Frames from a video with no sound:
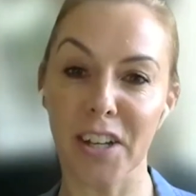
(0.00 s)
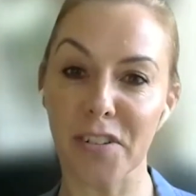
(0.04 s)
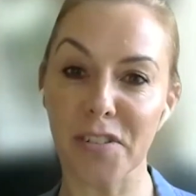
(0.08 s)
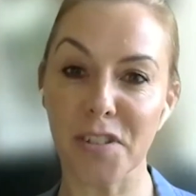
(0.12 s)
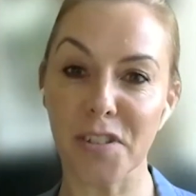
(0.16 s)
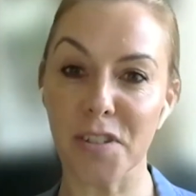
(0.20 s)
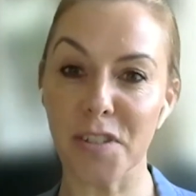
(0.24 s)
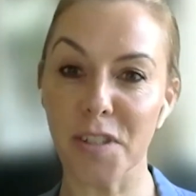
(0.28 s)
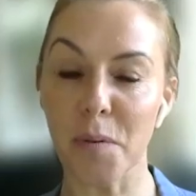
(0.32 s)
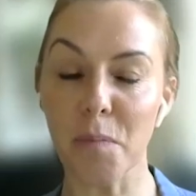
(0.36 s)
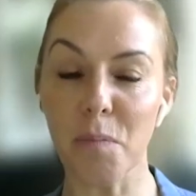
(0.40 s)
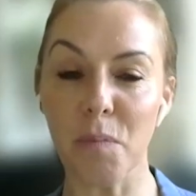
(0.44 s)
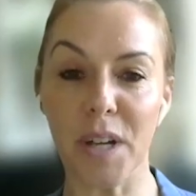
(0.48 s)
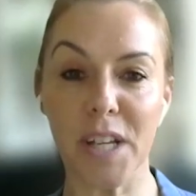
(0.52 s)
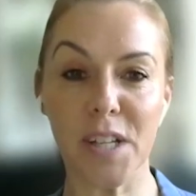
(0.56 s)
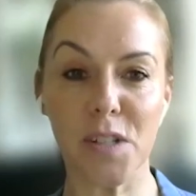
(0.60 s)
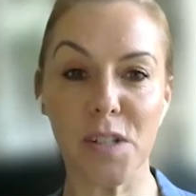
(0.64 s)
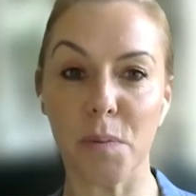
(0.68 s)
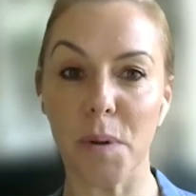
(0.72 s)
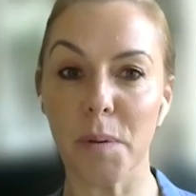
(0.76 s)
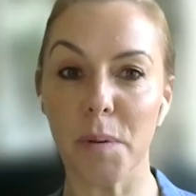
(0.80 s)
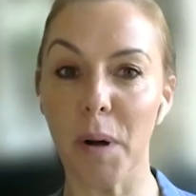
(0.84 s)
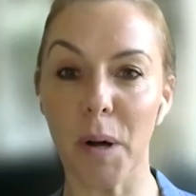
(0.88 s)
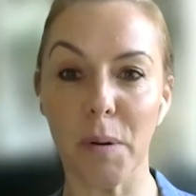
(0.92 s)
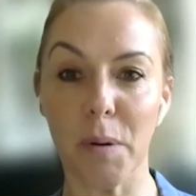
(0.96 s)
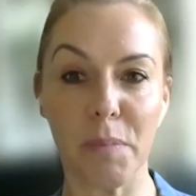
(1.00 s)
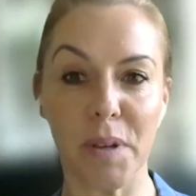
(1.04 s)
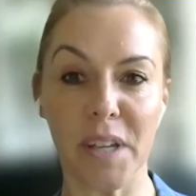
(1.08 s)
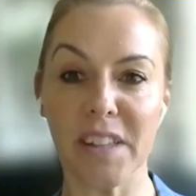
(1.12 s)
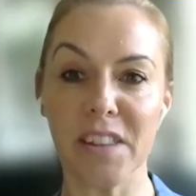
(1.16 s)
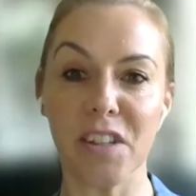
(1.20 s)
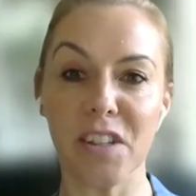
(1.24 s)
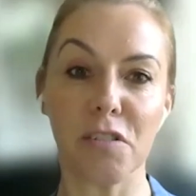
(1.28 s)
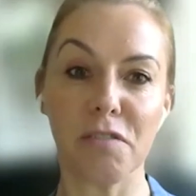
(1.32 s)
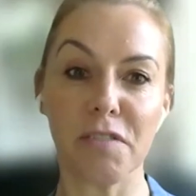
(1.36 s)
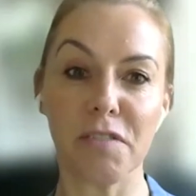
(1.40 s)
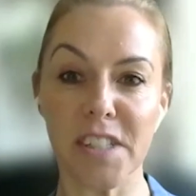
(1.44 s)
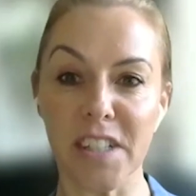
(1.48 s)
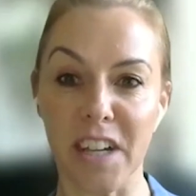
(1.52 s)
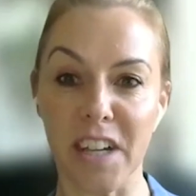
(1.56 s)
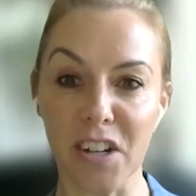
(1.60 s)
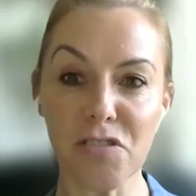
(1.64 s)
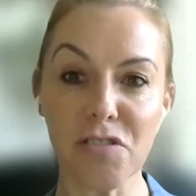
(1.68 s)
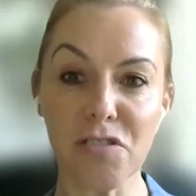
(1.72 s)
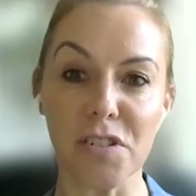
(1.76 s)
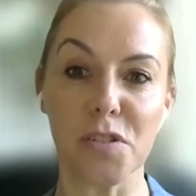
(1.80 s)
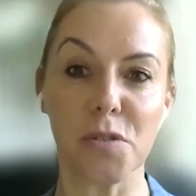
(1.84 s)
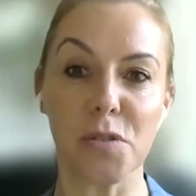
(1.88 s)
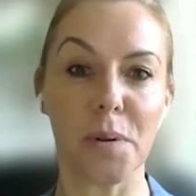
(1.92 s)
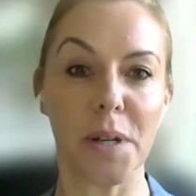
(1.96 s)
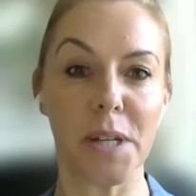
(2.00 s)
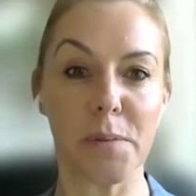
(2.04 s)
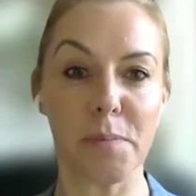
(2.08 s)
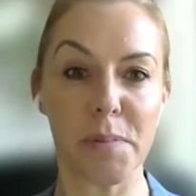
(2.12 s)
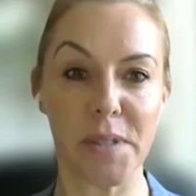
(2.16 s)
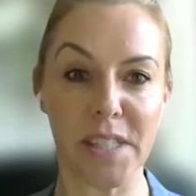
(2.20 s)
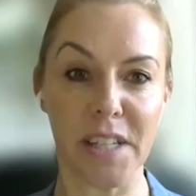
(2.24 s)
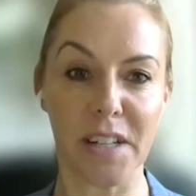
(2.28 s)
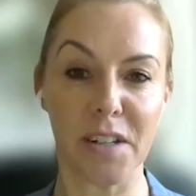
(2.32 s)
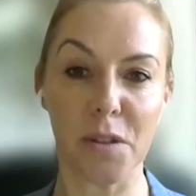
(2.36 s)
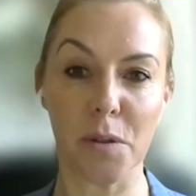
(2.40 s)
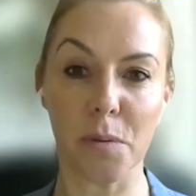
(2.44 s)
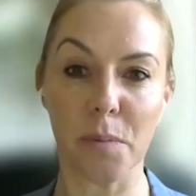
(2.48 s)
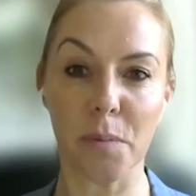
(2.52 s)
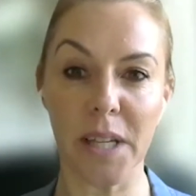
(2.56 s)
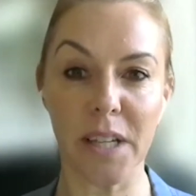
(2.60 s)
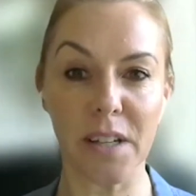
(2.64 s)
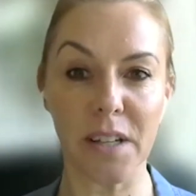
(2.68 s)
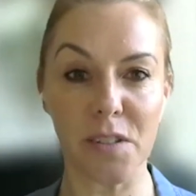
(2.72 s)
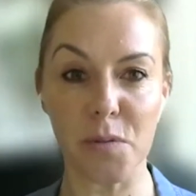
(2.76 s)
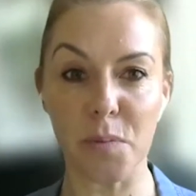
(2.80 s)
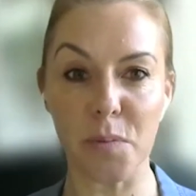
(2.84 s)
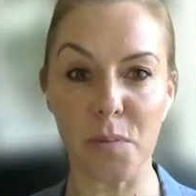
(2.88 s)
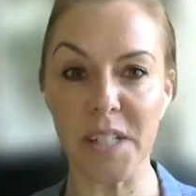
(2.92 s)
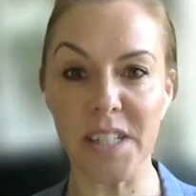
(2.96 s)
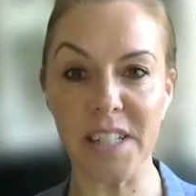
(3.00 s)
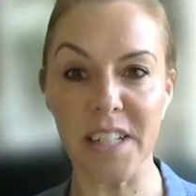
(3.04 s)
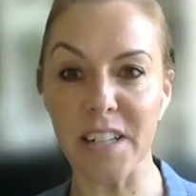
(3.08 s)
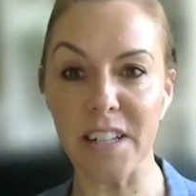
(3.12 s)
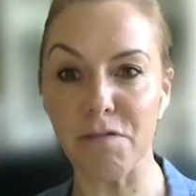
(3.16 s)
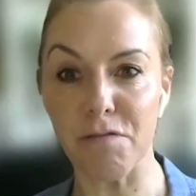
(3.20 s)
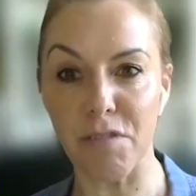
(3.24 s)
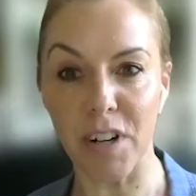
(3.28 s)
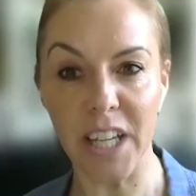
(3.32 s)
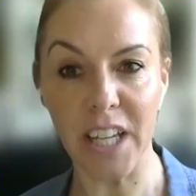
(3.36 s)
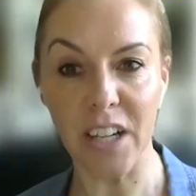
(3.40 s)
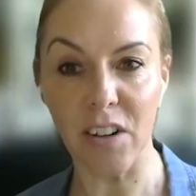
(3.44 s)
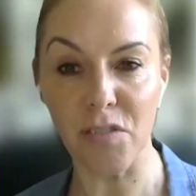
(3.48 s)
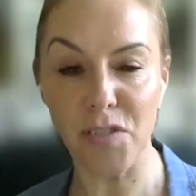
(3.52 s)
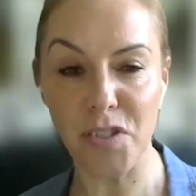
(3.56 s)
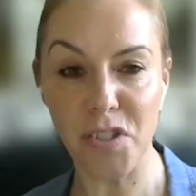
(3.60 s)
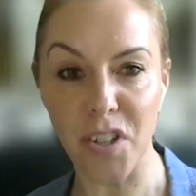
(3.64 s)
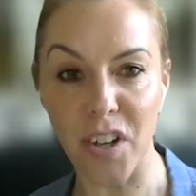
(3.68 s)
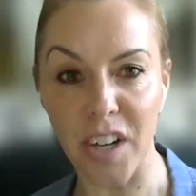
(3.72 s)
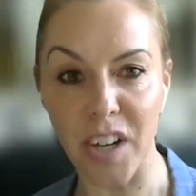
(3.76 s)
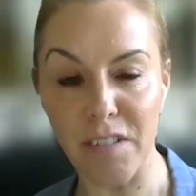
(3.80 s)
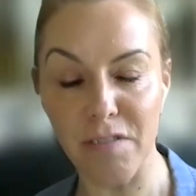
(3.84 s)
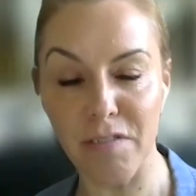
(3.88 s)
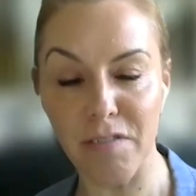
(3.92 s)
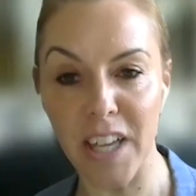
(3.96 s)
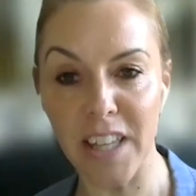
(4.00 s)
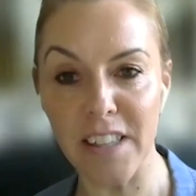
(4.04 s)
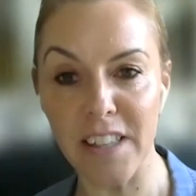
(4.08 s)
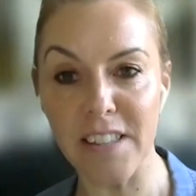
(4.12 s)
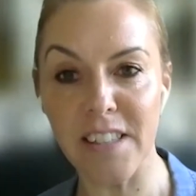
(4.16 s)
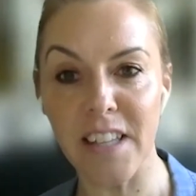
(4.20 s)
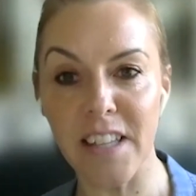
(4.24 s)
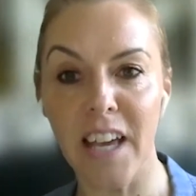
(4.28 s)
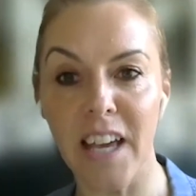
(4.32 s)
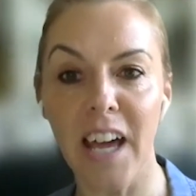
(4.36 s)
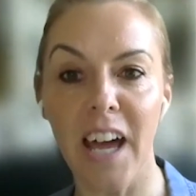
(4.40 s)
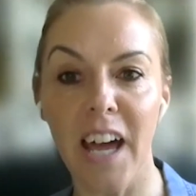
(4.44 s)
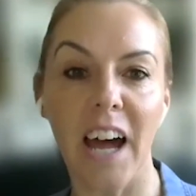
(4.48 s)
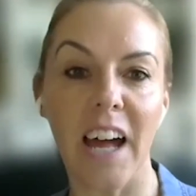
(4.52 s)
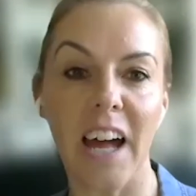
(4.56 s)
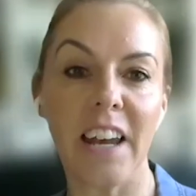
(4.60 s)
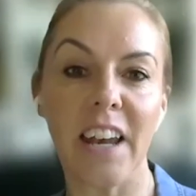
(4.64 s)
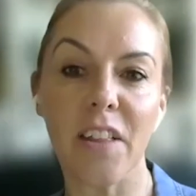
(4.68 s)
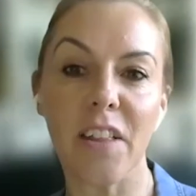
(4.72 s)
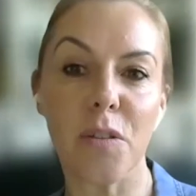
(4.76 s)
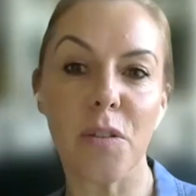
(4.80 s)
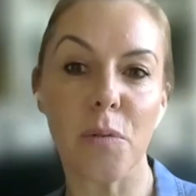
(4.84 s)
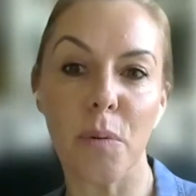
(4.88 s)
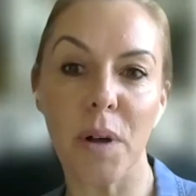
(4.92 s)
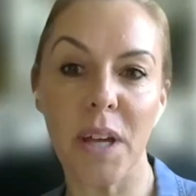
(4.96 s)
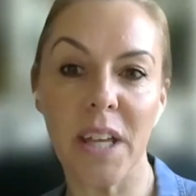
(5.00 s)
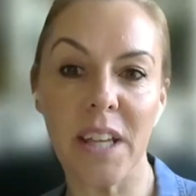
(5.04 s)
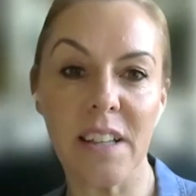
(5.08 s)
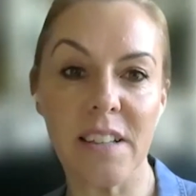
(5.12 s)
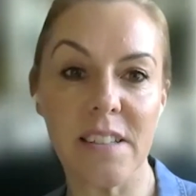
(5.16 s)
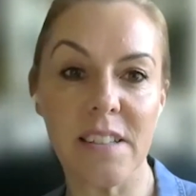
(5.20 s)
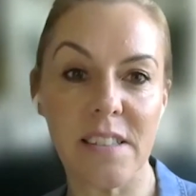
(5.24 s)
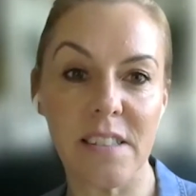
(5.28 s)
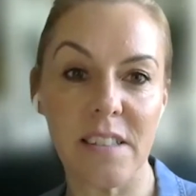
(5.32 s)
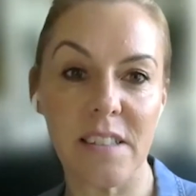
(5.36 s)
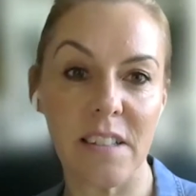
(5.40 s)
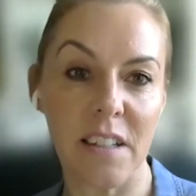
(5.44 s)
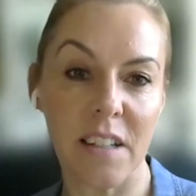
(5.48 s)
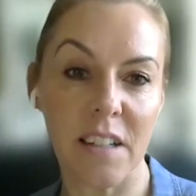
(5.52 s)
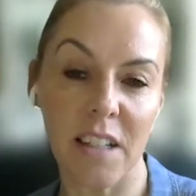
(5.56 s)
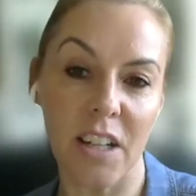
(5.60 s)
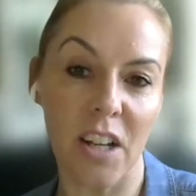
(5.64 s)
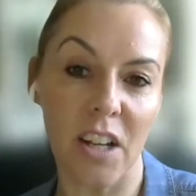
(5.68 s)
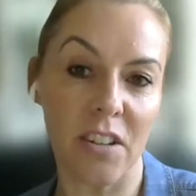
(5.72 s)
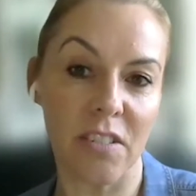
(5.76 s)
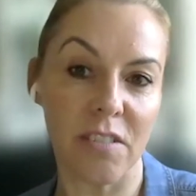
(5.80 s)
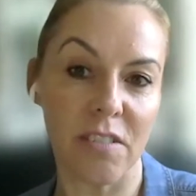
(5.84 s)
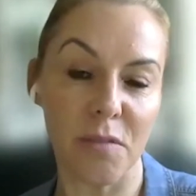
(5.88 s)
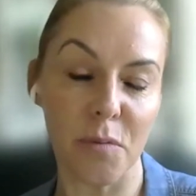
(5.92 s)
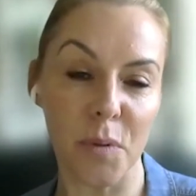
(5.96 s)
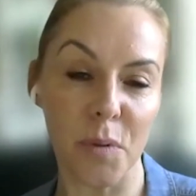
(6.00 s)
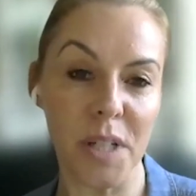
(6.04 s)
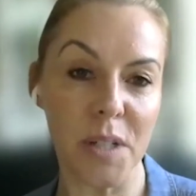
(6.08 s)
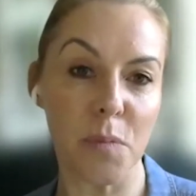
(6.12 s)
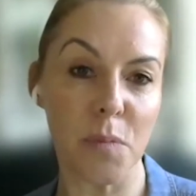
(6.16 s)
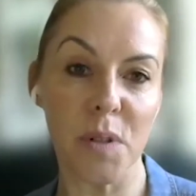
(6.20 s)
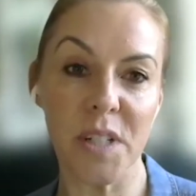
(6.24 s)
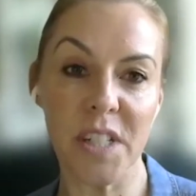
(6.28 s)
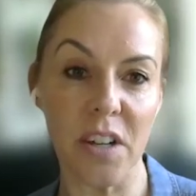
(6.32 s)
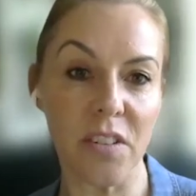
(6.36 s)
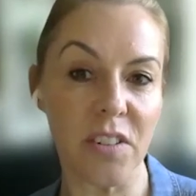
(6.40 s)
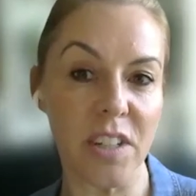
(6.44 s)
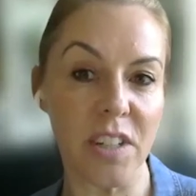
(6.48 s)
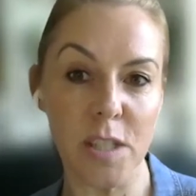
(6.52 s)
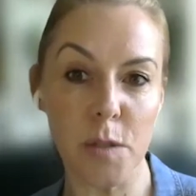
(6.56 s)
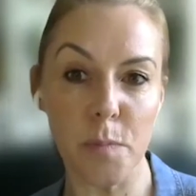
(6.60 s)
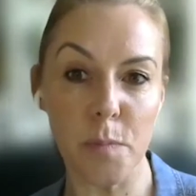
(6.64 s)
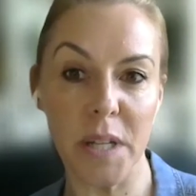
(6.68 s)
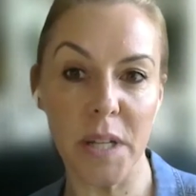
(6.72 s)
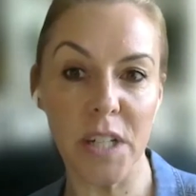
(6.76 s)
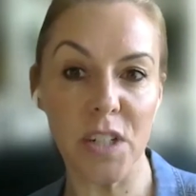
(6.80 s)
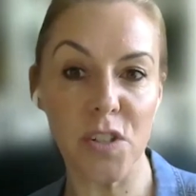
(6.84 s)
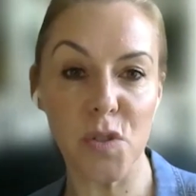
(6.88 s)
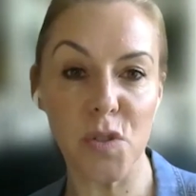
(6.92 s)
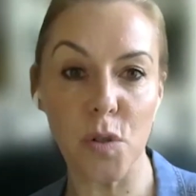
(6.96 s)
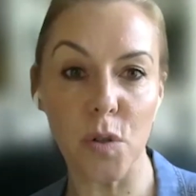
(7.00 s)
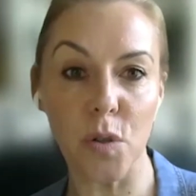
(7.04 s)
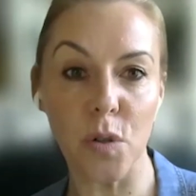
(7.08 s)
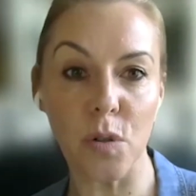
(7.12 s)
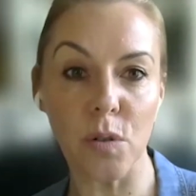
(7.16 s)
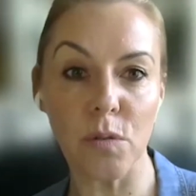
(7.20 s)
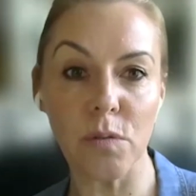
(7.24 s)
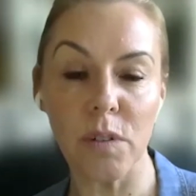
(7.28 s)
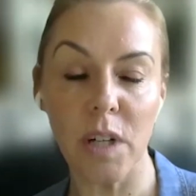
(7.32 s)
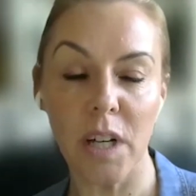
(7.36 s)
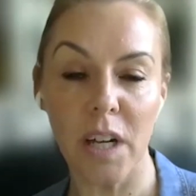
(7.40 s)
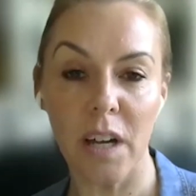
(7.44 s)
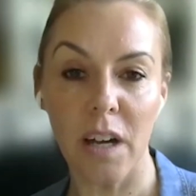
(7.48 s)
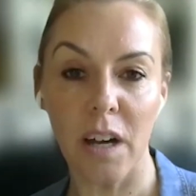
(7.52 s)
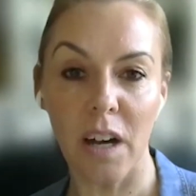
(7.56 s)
So some weeks we might be in the office 120% of the week because we're delivering on-site events, and other weeks, we don't need to be in at all.